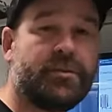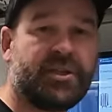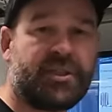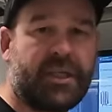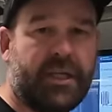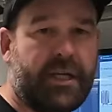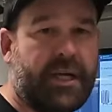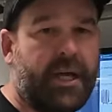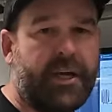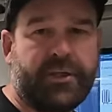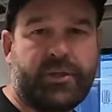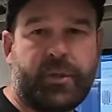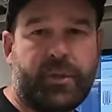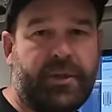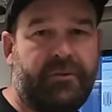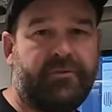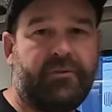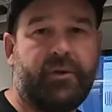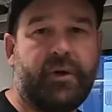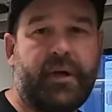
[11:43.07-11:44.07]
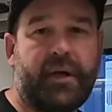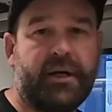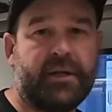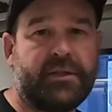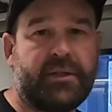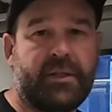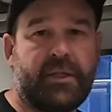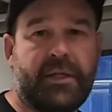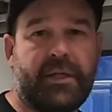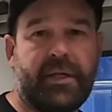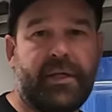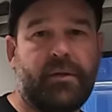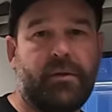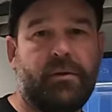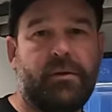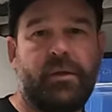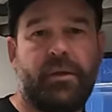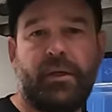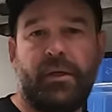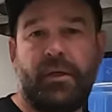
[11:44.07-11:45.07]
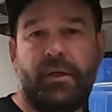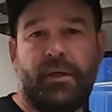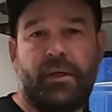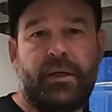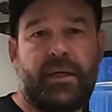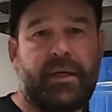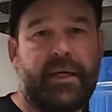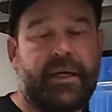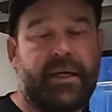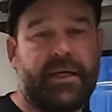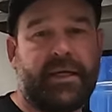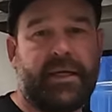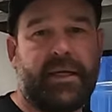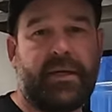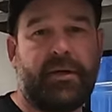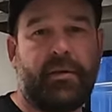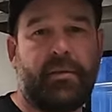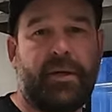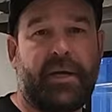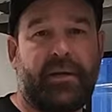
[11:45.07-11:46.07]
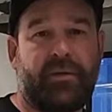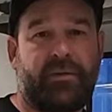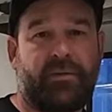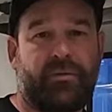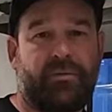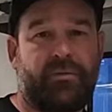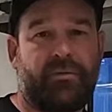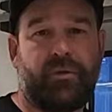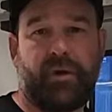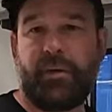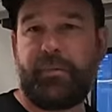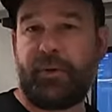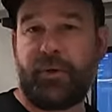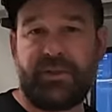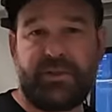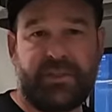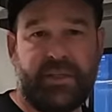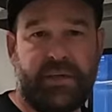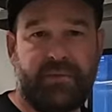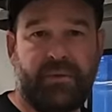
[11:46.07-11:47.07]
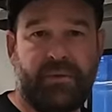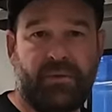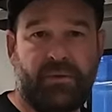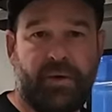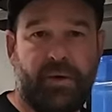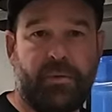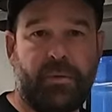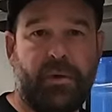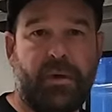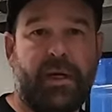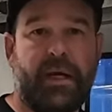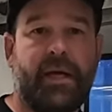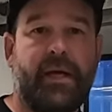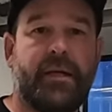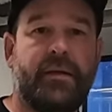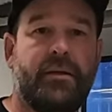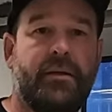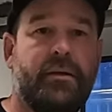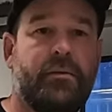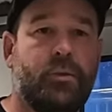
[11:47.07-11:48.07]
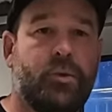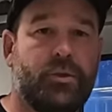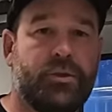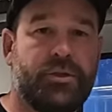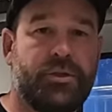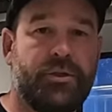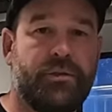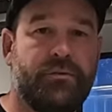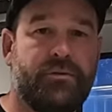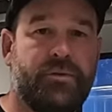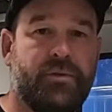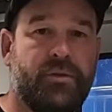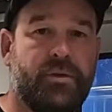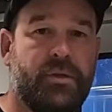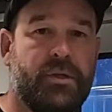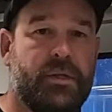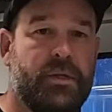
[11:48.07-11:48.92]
just going to go 24 hours in the kettle, get it down to about 3.7, 3.8 we'll shoot for.